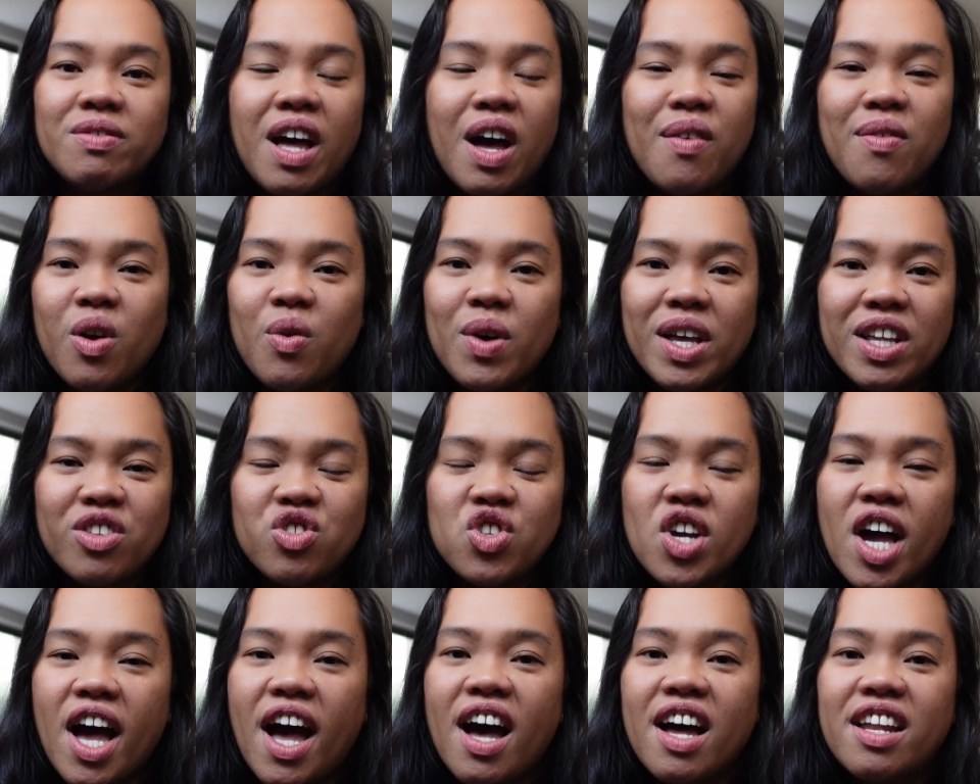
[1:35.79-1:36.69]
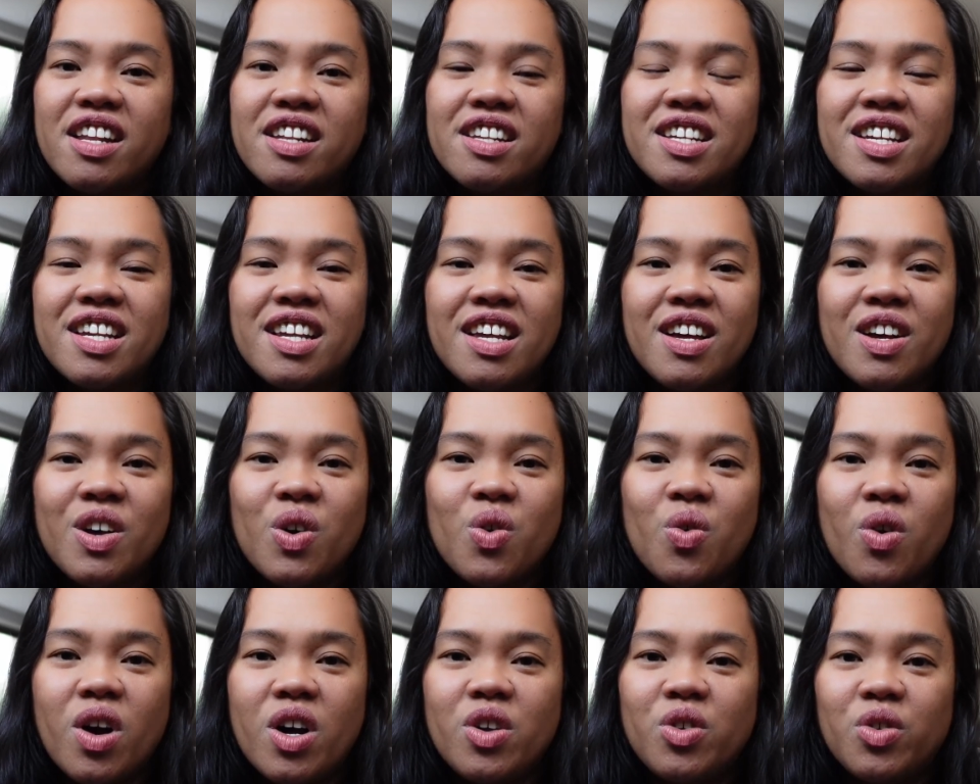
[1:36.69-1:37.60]
have a quick chat
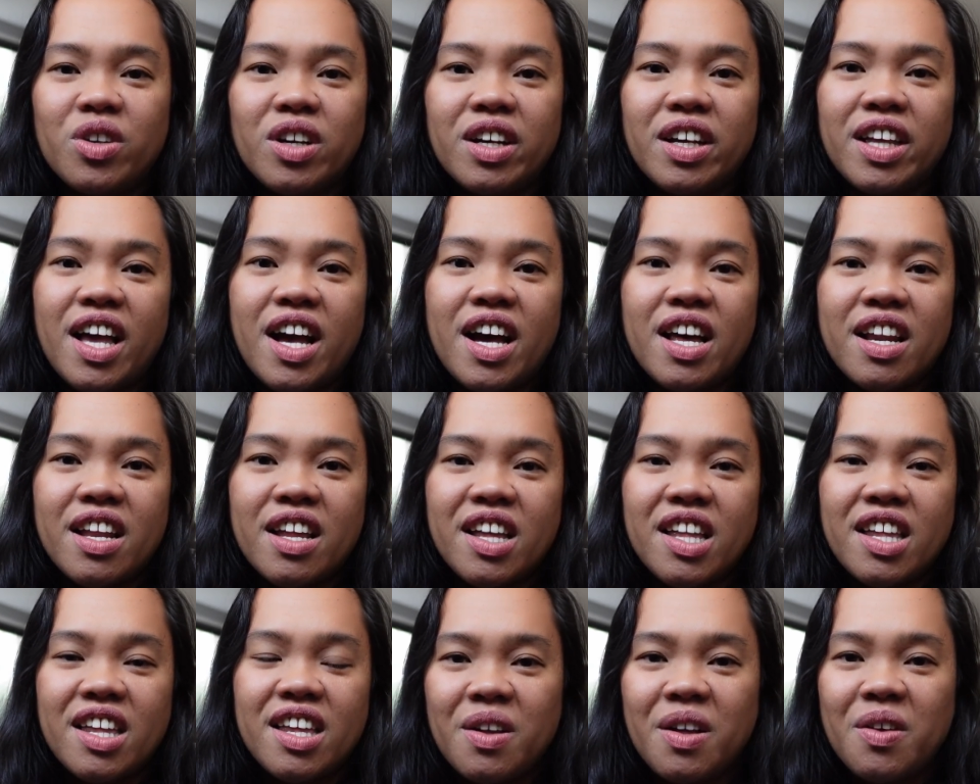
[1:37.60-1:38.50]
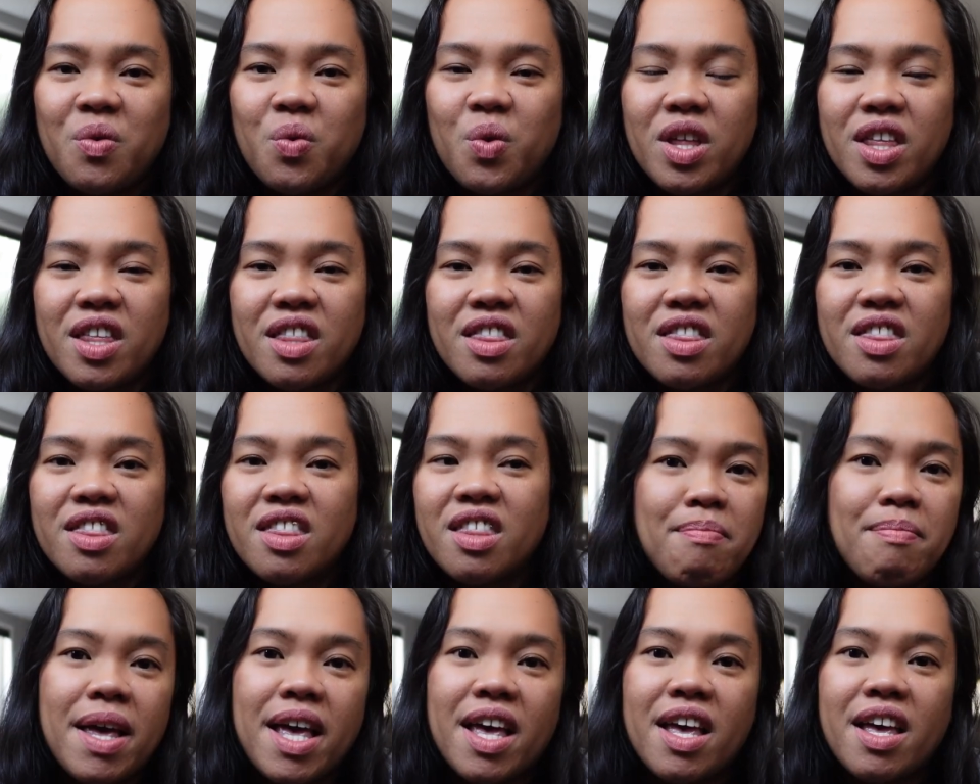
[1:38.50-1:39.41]
kung anong nangyari with
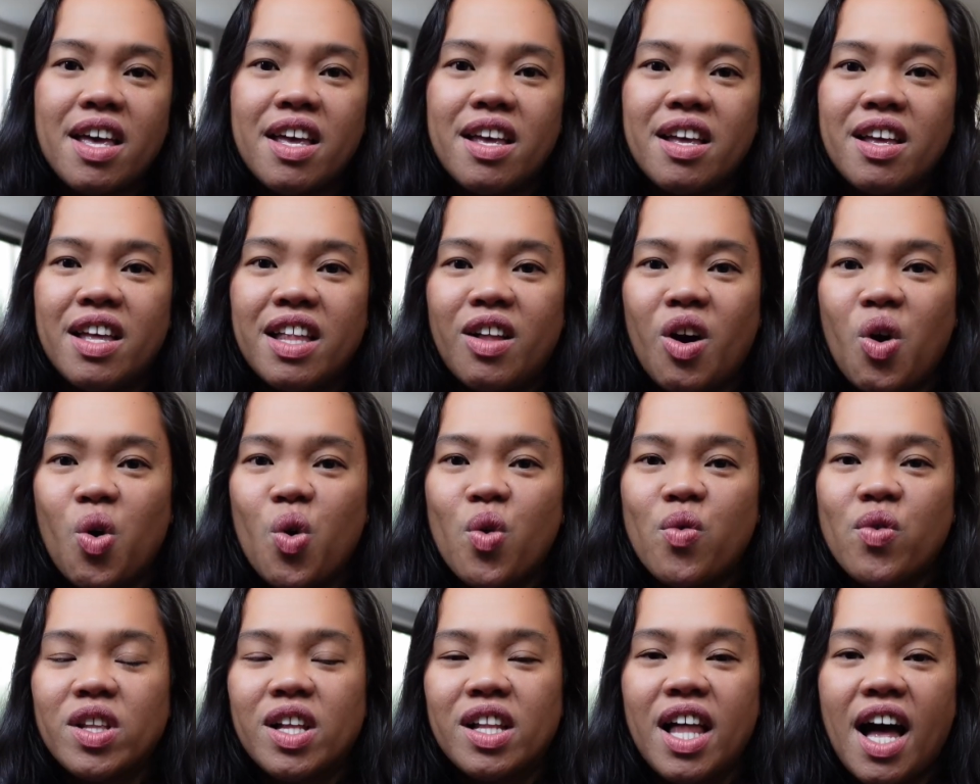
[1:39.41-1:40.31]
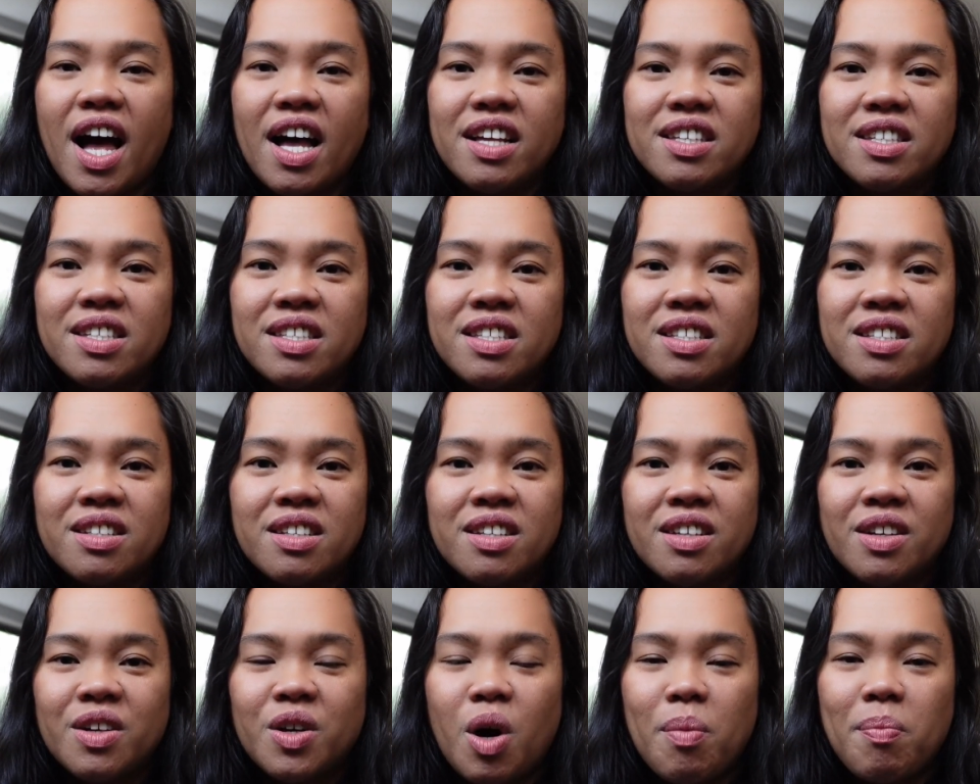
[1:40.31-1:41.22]
me and over the last
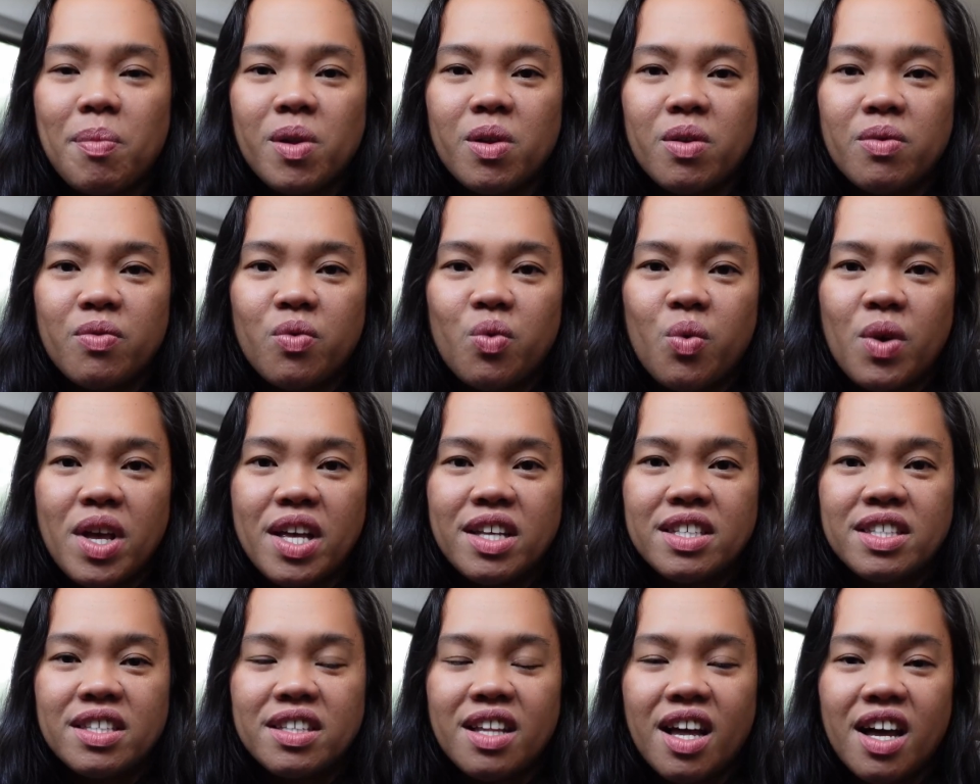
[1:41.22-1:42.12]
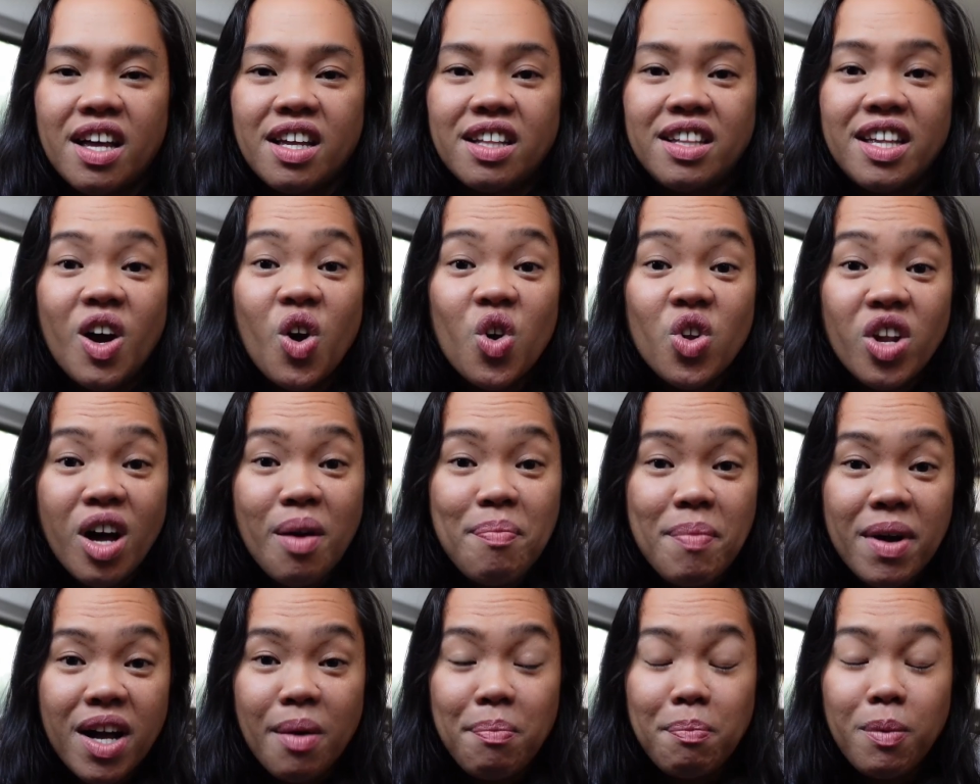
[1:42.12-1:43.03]
couple of weeks na hindi ako
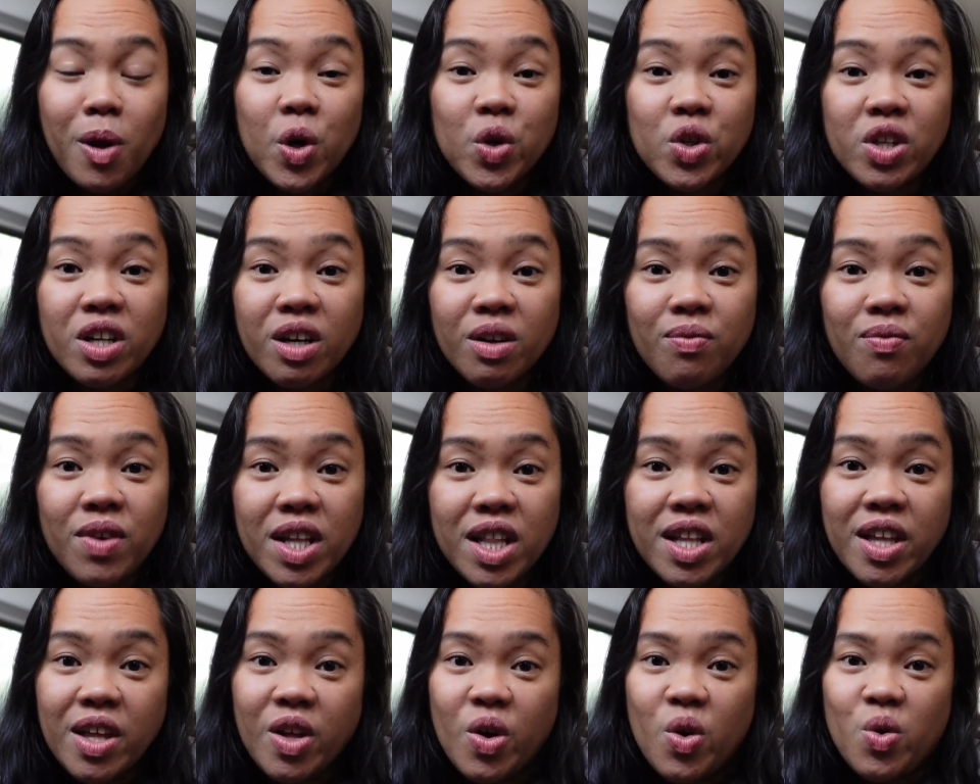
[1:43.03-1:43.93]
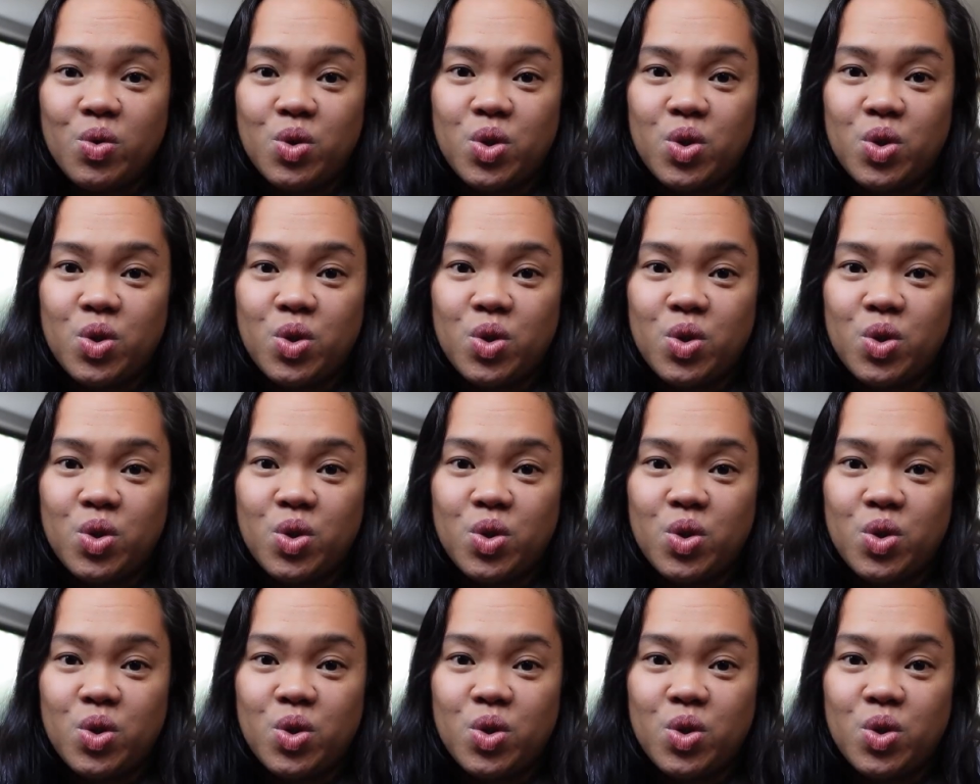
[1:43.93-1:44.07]
nakapag-upload ng video.